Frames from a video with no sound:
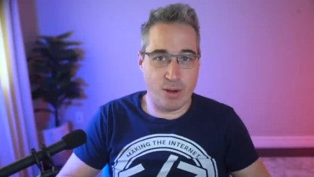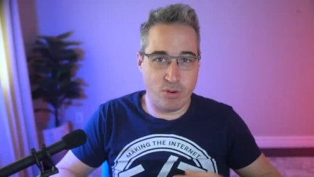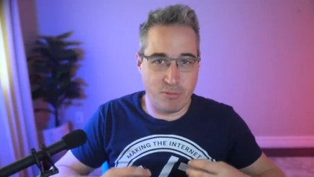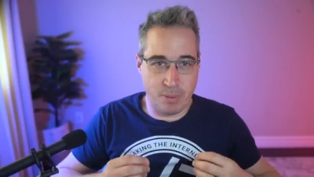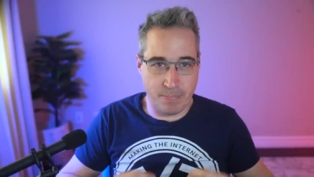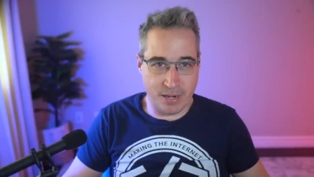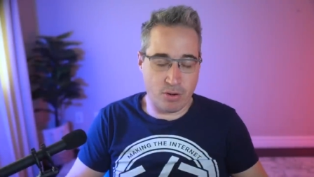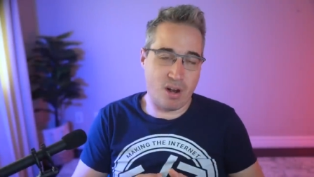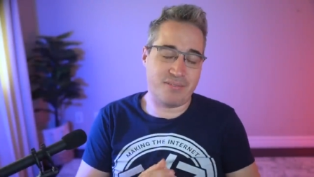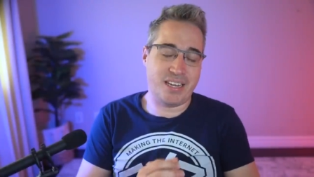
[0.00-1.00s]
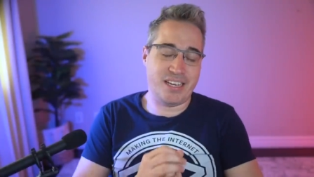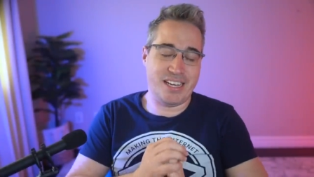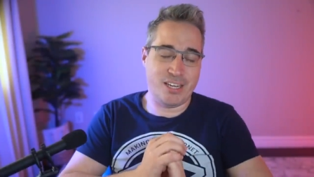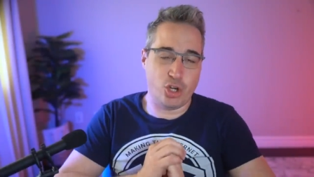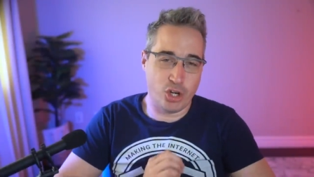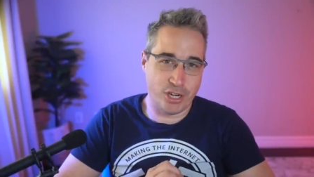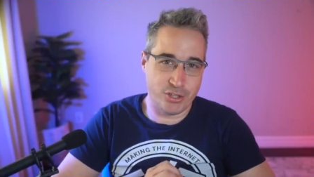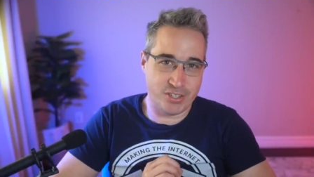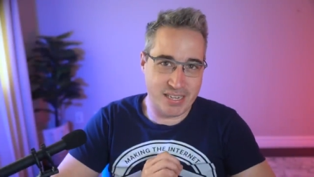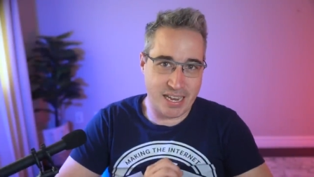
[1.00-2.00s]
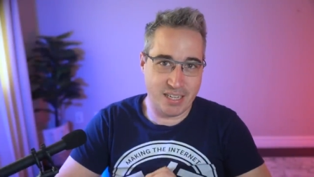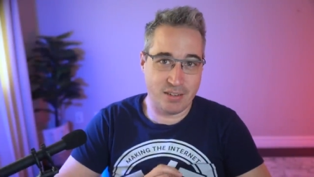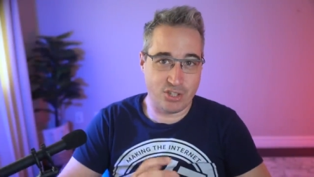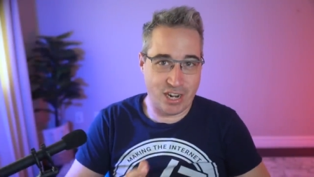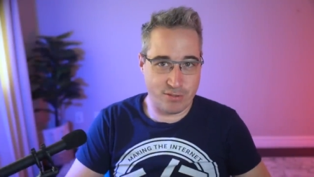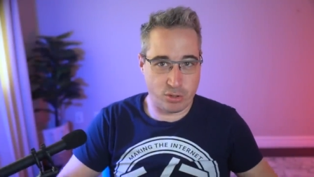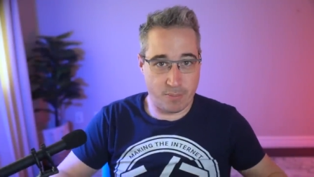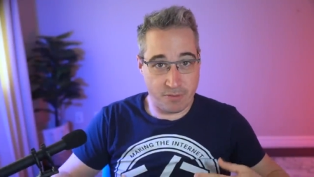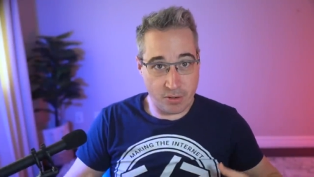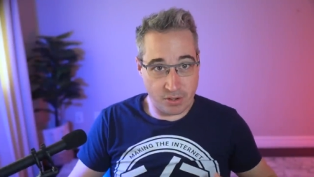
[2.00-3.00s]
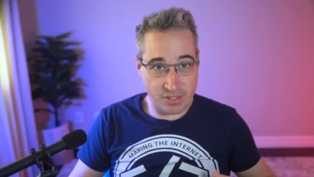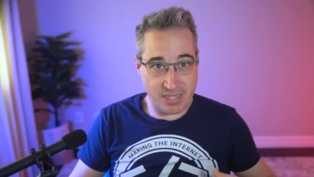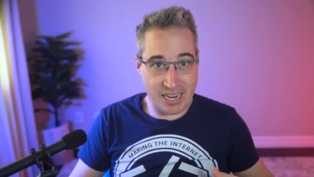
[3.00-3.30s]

I would have been better off getting a good understanding of JavaScript first